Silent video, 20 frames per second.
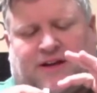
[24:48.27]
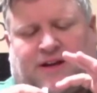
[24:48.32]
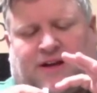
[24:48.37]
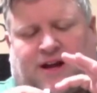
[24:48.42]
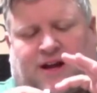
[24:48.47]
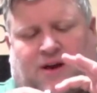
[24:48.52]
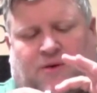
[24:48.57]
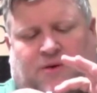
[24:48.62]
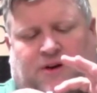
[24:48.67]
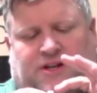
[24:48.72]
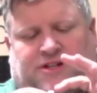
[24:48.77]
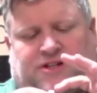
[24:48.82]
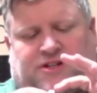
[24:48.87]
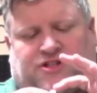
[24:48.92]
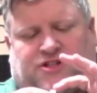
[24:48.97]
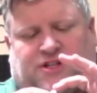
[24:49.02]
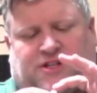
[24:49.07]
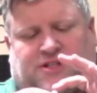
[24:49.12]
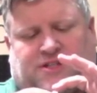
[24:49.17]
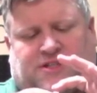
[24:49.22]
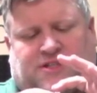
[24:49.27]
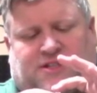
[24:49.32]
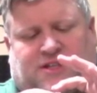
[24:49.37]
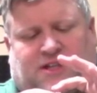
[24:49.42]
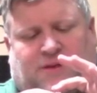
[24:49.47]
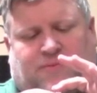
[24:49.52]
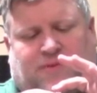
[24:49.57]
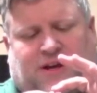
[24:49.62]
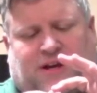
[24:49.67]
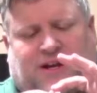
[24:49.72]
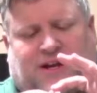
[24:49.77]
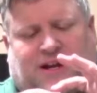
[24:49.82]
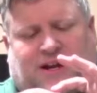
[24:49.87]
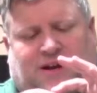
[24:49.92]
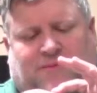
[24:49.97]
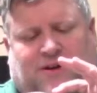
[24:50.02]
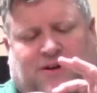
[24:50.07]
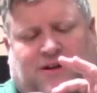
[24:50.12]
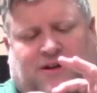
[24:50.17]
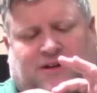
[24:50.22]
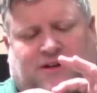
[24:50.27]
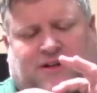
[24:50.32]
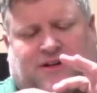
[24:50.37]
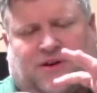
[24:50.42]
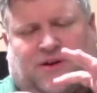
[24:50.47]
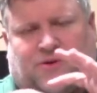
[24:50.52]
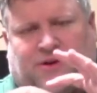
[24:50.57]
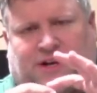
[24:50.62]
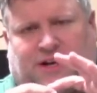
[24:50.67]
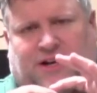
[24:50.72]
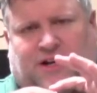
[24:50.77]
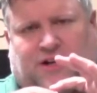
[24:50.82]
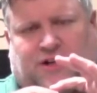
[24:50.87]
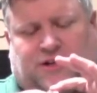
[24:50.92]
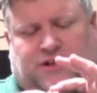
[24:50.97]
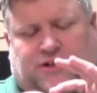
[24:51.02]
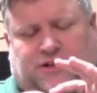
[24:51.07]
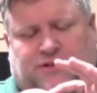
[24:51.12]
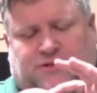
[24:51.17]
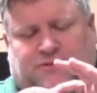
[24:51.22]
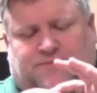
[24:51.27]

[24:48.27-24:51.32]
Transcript: I want it to just slip in, and I'm going to coat it in glue